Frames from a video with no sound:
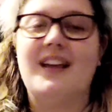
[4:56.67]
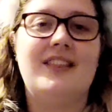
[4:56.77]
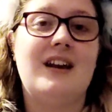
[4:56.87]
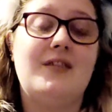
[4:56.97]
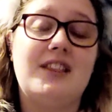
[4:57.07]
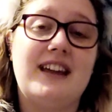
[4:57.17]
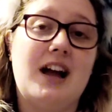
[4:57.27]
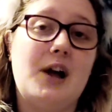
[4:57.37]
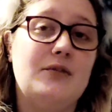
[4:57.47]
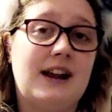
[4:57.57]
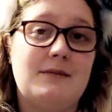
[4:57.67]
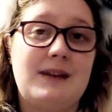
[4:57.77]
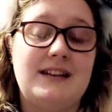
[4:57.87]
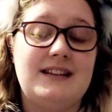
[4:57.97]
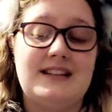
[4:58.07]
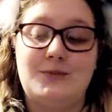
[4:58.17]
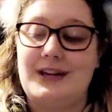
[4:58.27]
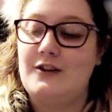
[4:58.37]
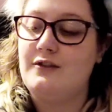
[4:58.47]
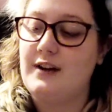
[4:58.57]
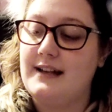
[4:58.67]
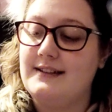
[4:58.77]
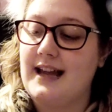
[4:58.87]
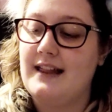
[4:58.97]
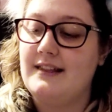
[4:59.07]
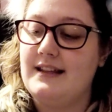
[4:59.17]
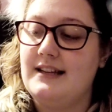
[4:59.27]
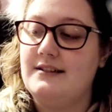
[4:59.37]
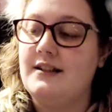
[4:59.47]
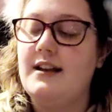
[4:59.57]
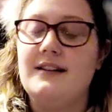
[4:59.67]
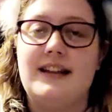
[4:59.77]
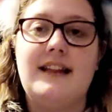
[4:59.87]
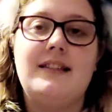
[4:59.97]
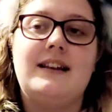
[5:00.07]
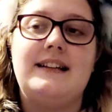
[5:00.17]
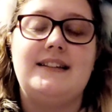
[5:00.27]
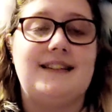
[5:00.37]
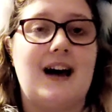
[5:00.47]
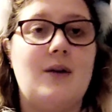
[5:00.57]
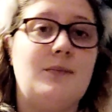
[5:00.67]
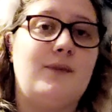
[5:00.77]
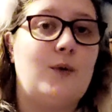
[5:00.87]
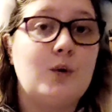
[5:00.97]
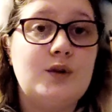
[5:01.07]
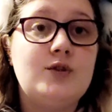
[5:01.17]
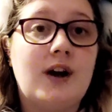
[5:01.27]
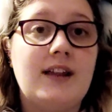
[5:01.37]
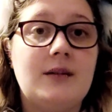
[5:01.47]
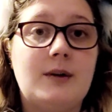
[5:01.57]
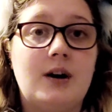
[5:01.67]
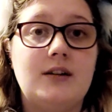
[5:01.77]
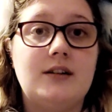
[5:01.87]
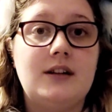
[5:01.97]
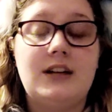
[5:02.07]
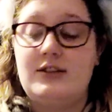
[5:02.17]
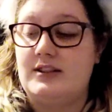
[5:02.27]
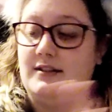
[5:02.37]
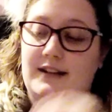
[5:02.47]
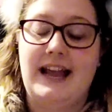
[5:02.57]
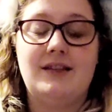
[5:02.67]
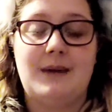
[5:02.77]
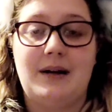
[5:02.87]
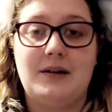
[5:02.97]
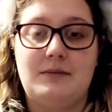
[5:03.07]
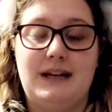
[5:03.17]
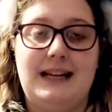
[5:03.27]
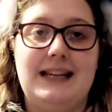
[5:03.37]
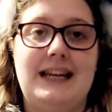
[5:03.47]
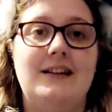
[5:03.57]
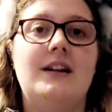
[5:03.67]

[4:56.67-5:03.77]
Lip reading: The other thing I would recommend is when you first get these, take the laces out before you try them on. Just take them out completely,